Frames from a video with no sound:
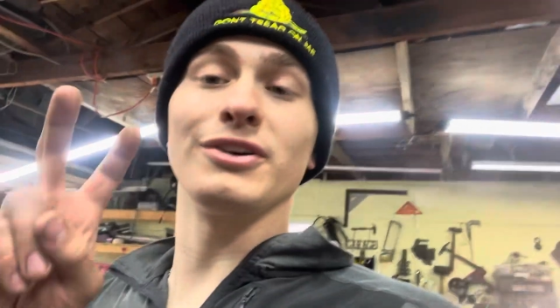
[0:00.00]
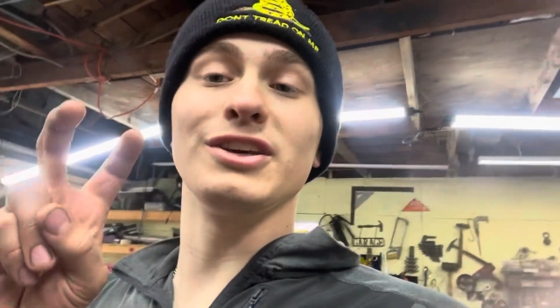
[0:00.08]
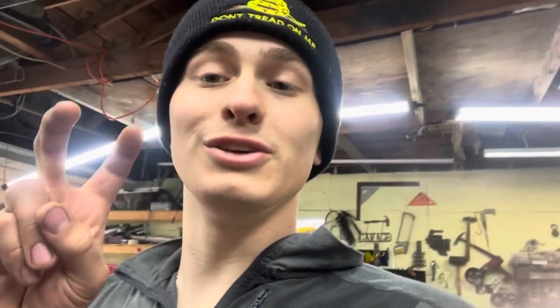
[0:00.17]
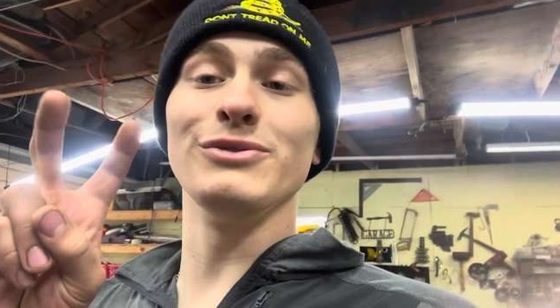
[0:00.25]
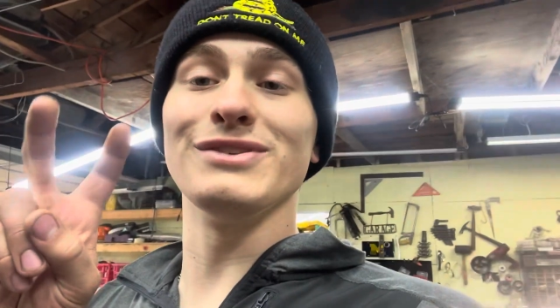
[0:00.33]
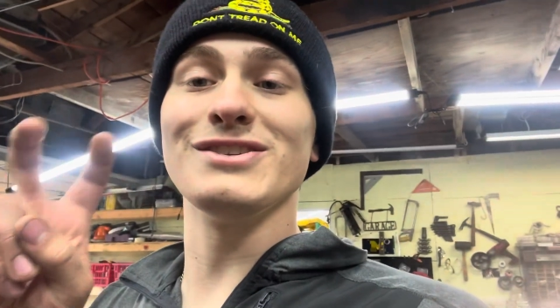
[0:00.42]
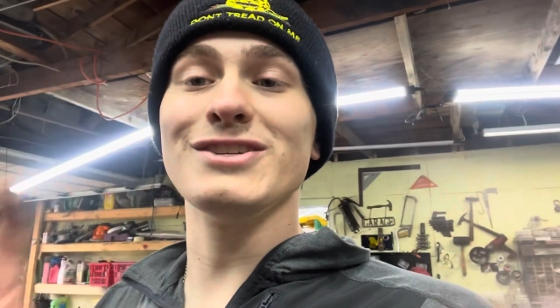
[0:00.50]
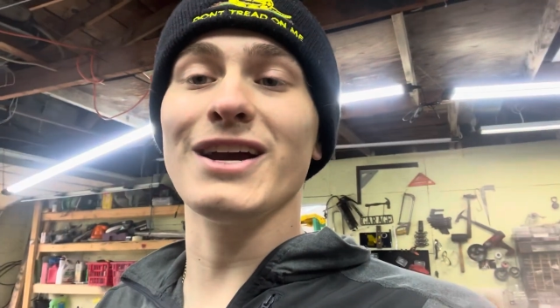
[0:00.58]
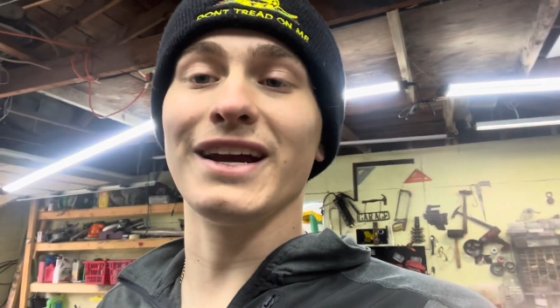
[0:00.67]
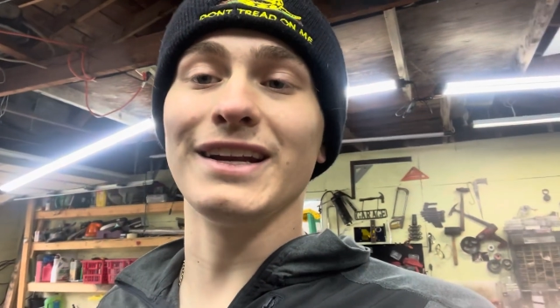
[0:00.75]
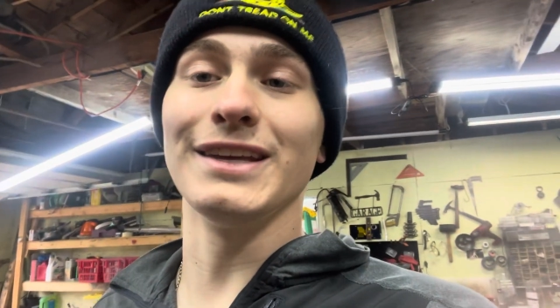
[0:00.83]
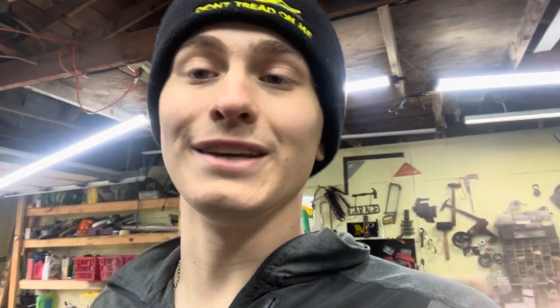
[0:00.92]
cute and
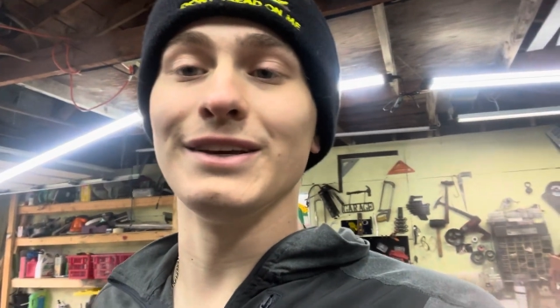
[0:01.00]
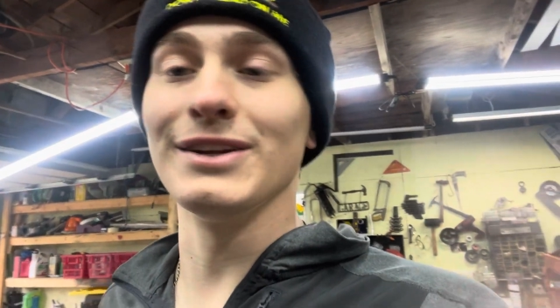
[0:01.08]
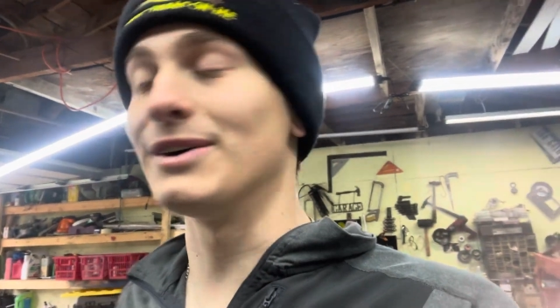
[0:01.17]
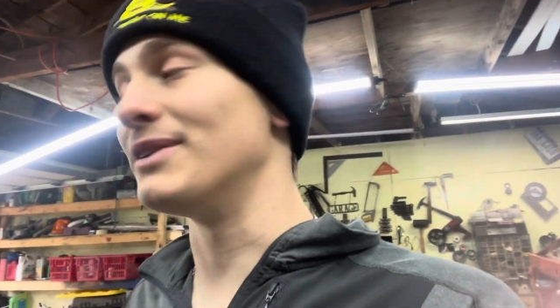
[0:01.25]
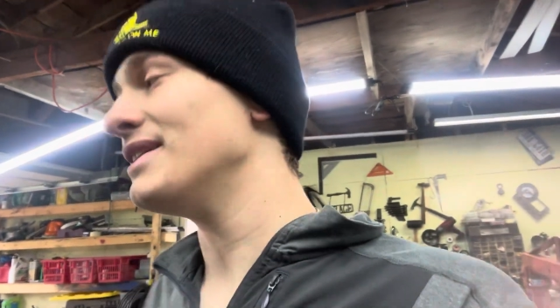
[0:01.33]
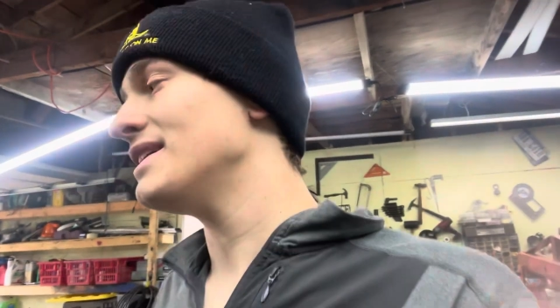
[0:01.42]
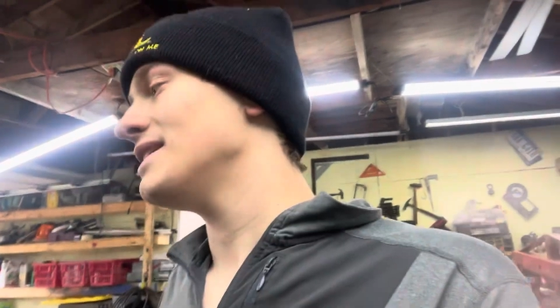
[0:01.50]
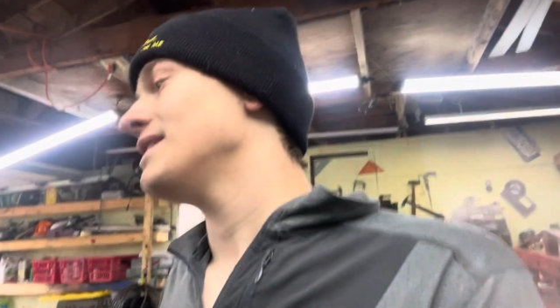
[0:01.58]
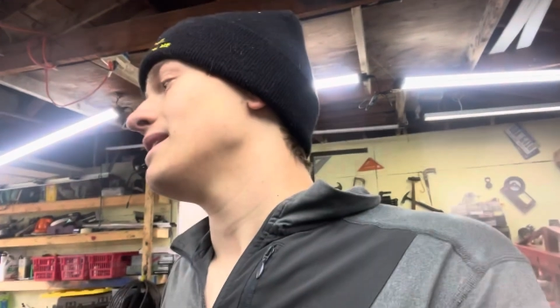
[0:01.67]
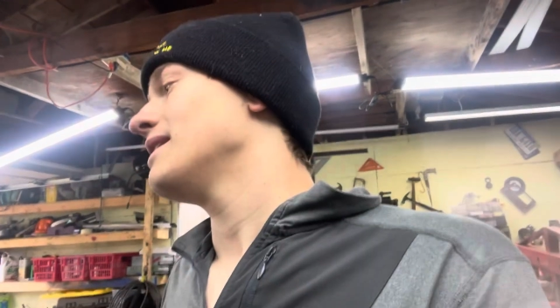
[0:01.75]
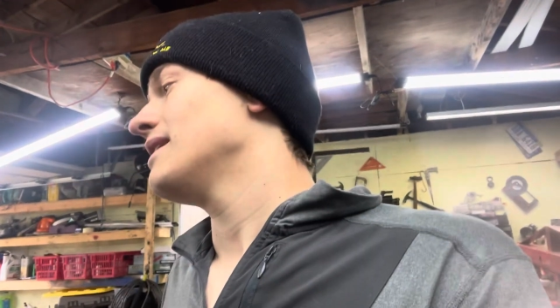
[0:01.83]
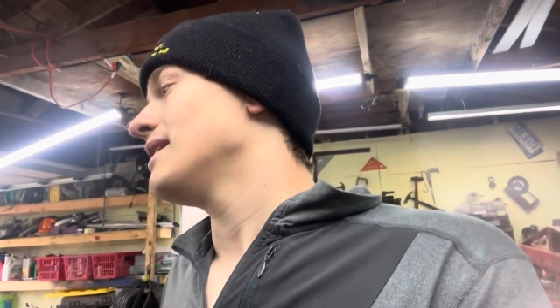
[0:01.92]
shiny, you know.
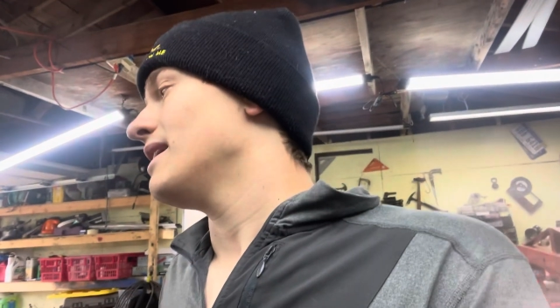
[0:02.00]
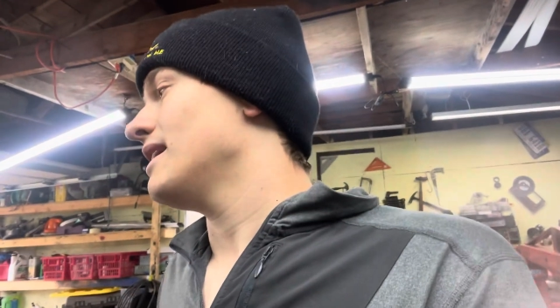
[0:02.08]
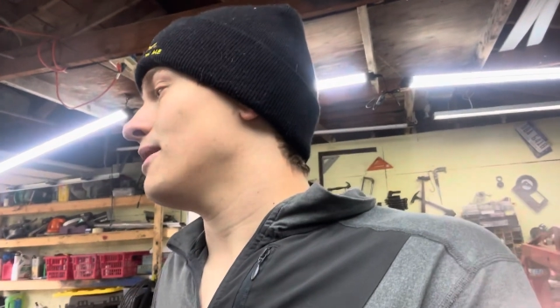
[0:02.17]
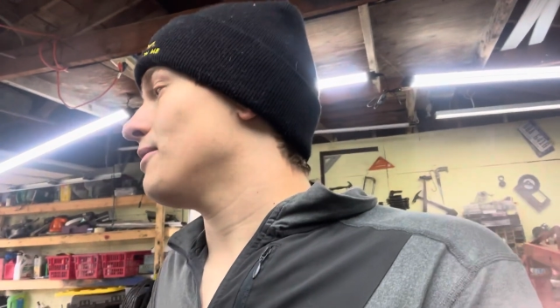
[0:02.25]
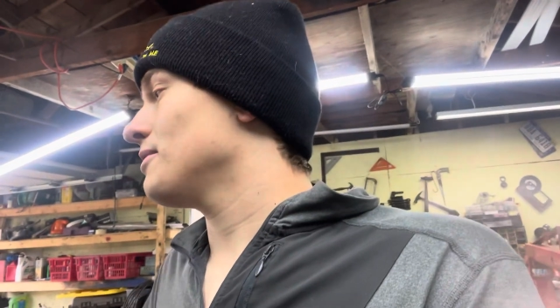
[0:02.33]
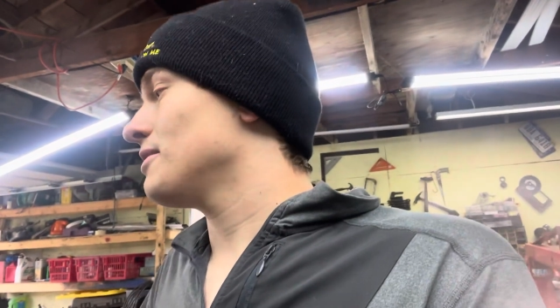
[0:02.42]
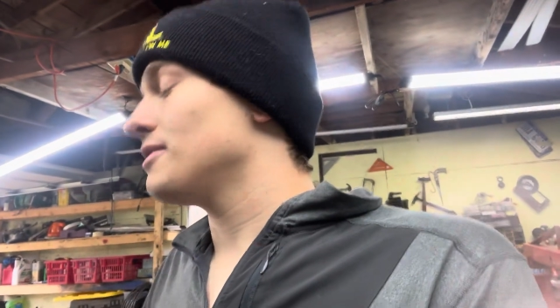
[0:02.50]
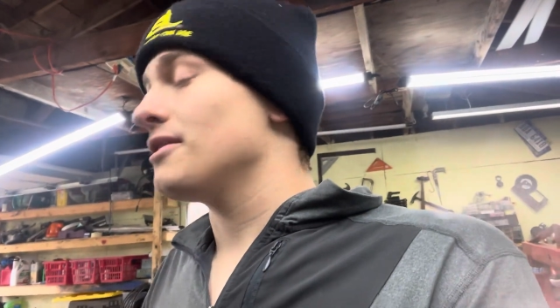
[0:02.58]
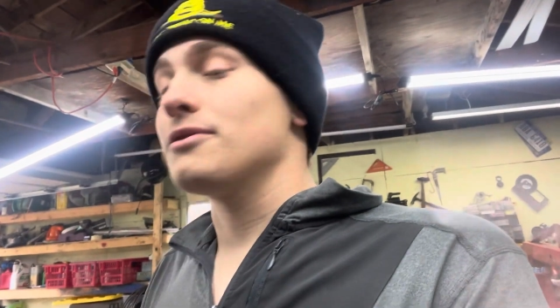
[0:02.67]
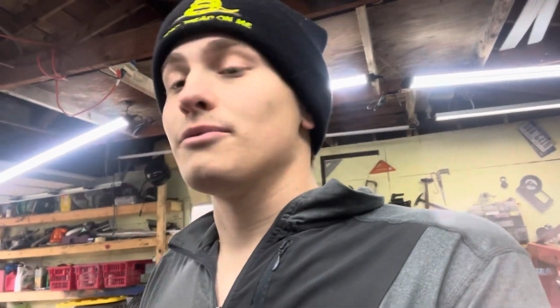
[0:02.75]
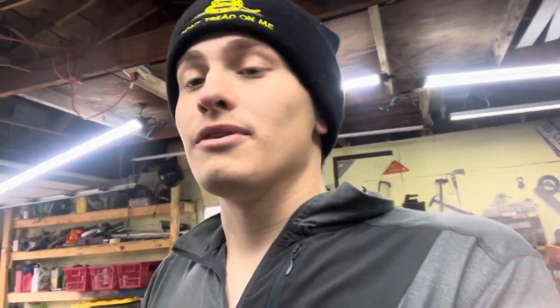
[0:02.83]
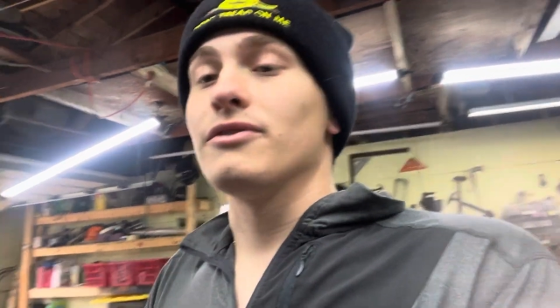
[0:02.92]
And I ordered another one